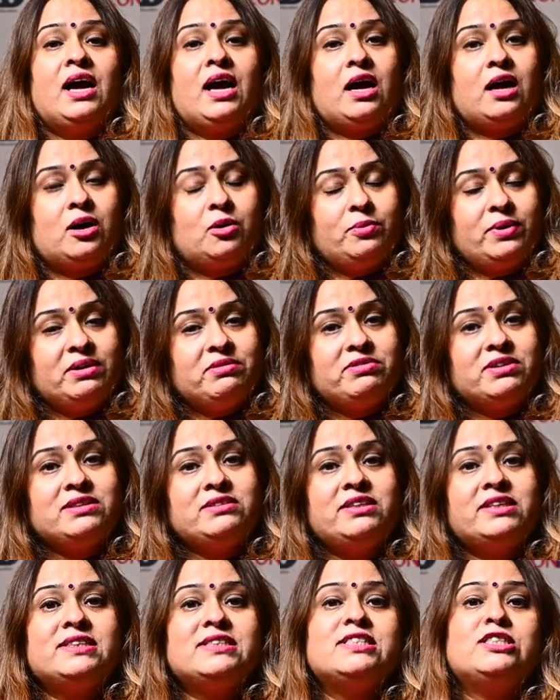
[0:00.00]
However,
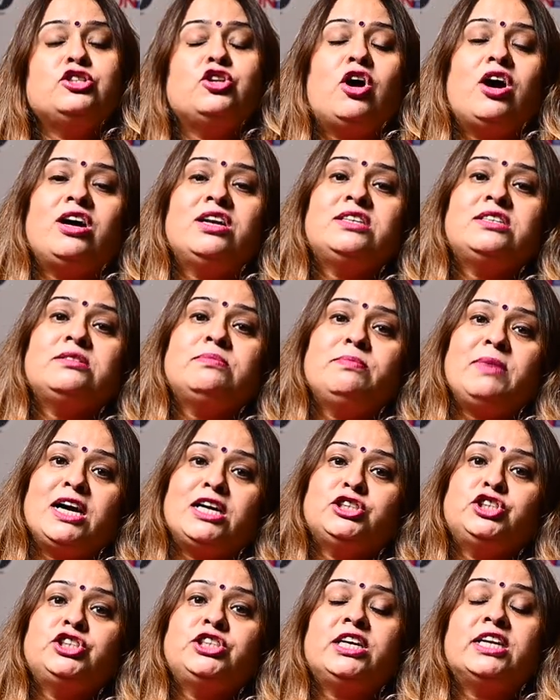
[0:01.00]
there is not
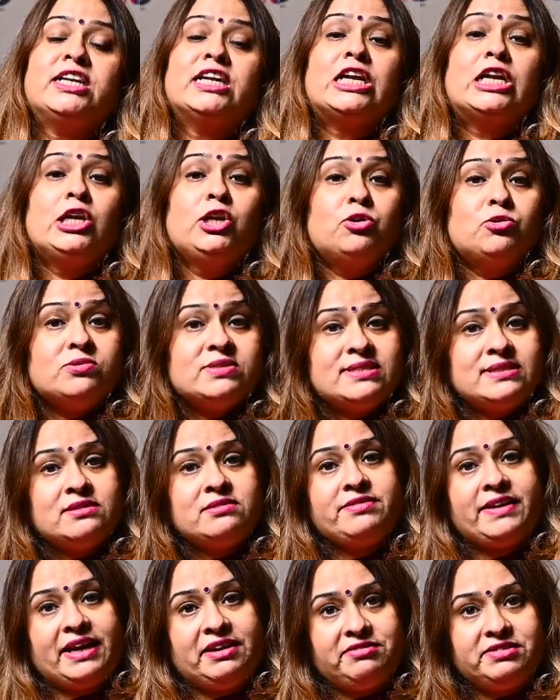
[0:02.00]
much
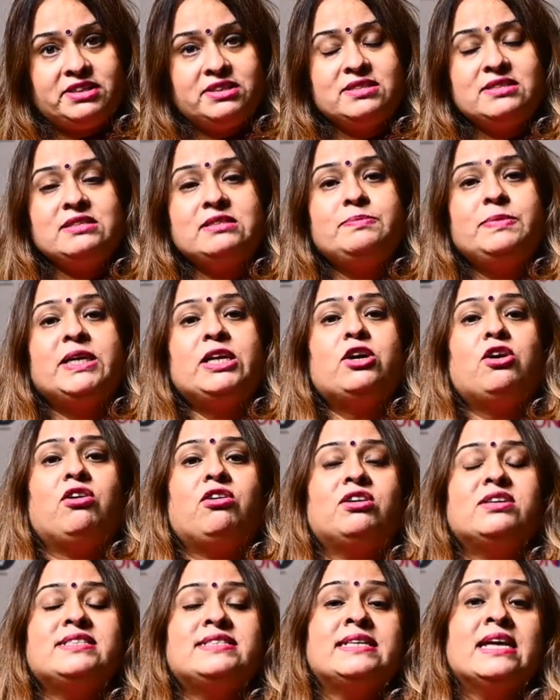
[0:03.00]
conclusive evidence
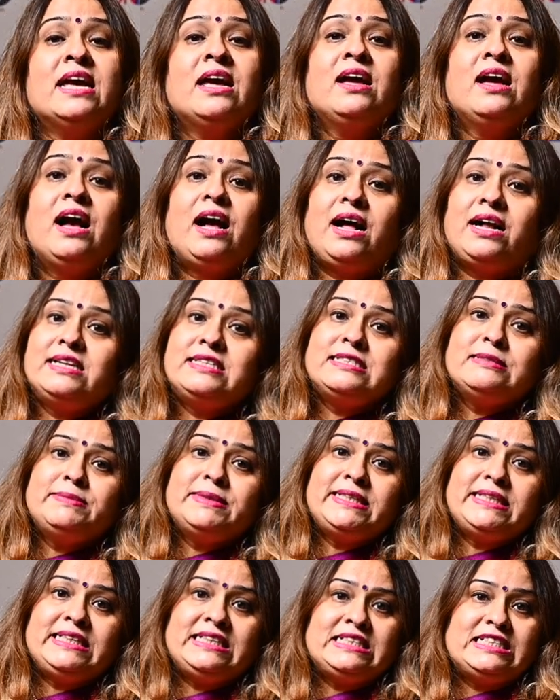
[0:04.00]
because
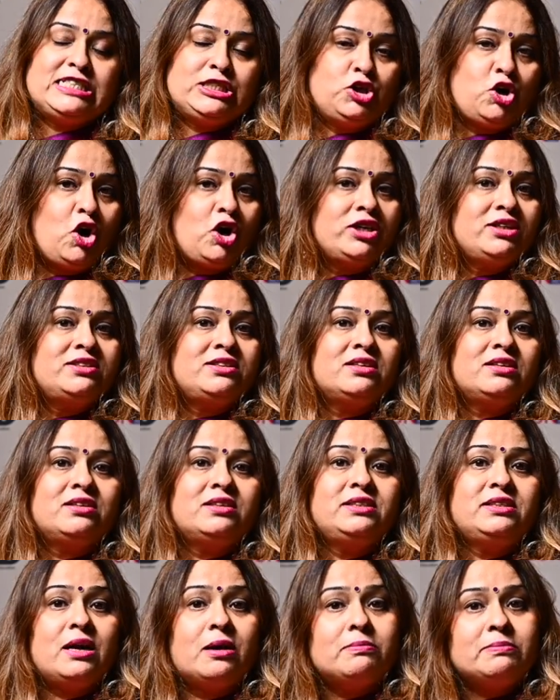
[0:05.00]
ultimately it's not the
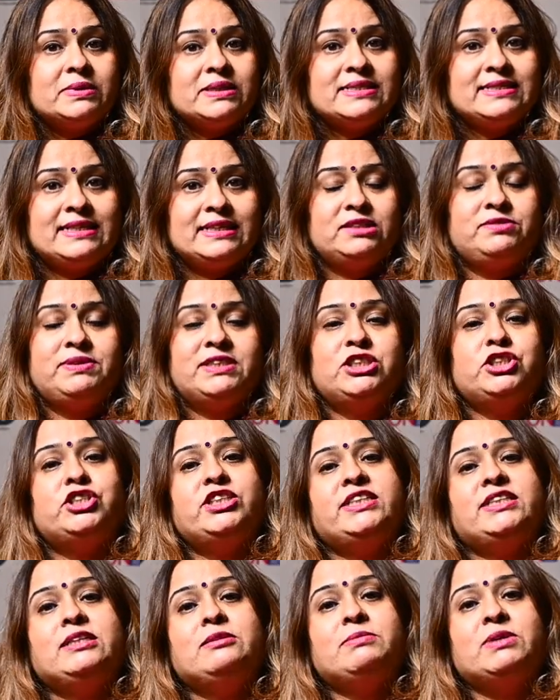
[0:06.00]
numbers that we are
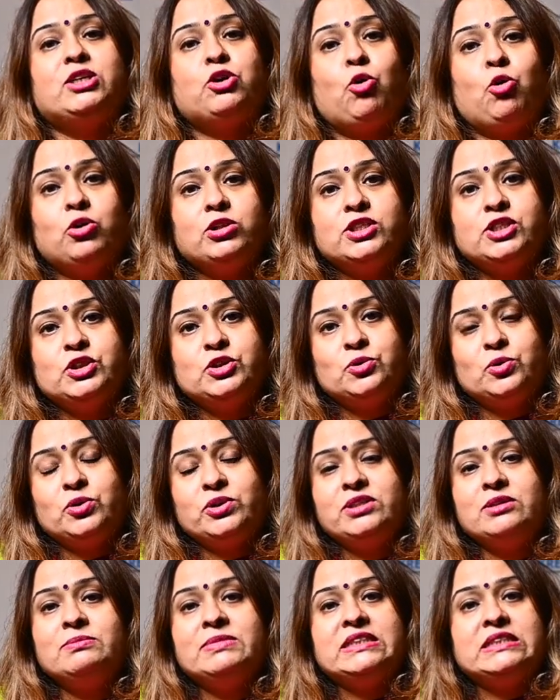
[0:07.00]
treating but also
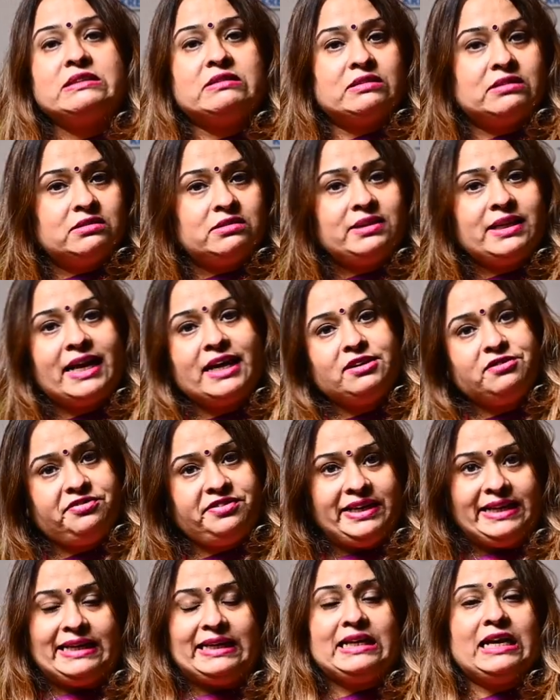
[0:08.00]
the maternal and
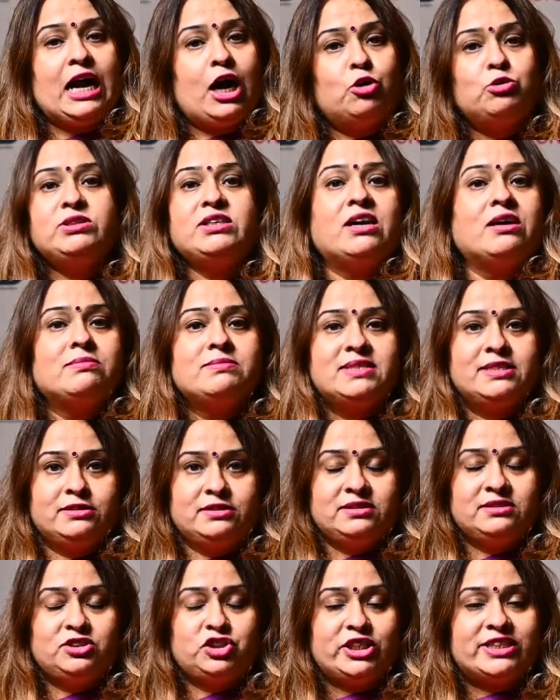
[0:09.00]
fetal outcomes
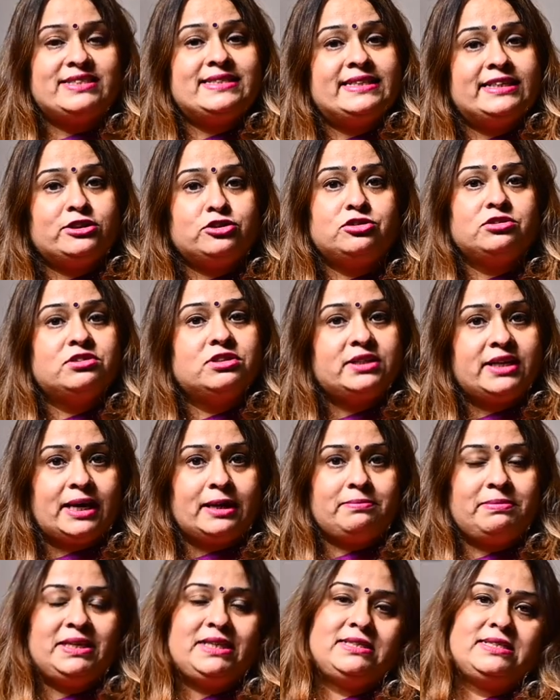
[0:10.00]
in gestational
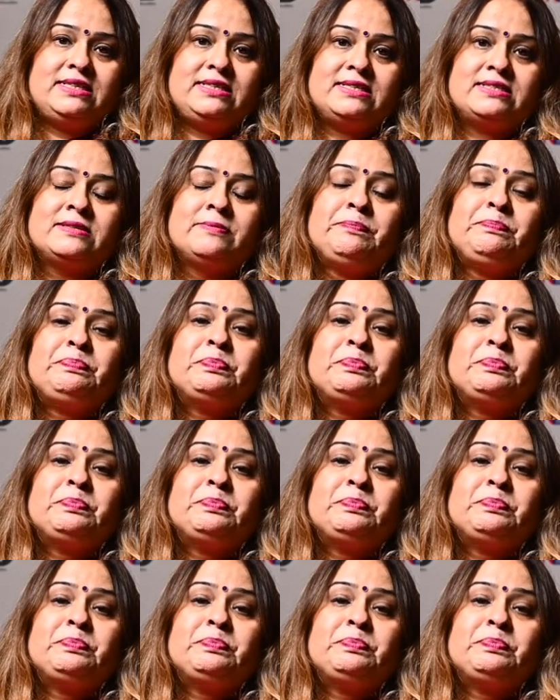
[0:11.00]
diabetes.